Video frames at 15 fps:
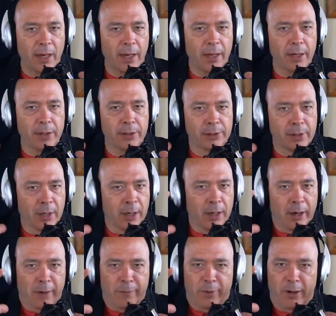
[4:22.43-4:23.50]
is
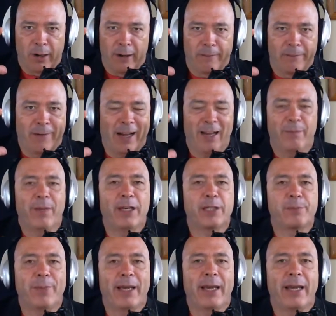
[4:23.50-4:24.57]
for a 5-minute
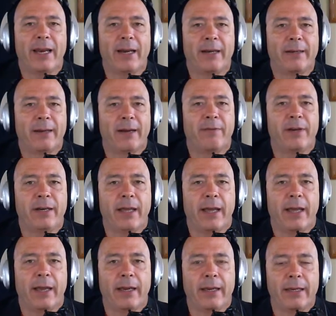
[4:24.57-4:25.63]
span every
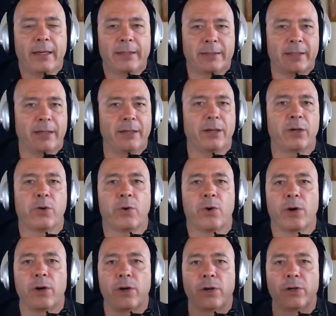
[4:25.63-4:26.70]
day, sit in a
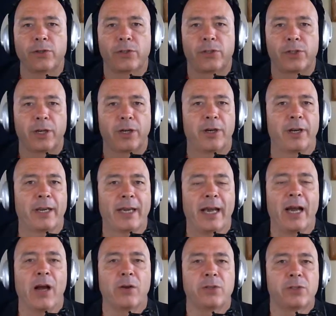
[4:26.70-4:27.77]
corner, sit on a
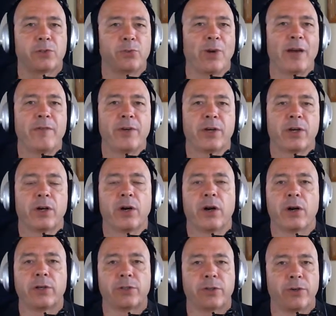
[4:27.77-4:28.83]
couch, drive your
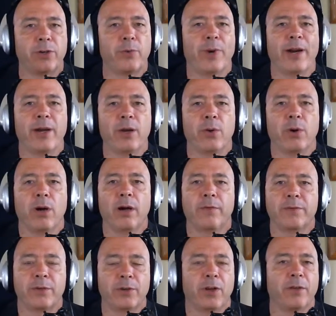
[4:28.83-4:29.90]
car, turn the radio
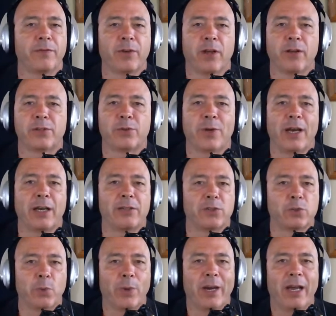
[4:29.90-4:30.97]
off, turn off all
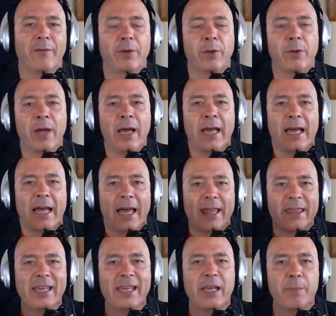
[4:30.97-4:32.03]
distractions, what have you,
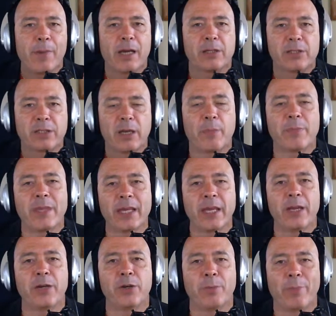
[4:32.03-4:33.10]
and think about something
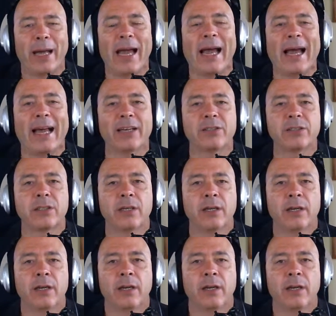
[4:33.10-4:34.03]
in your past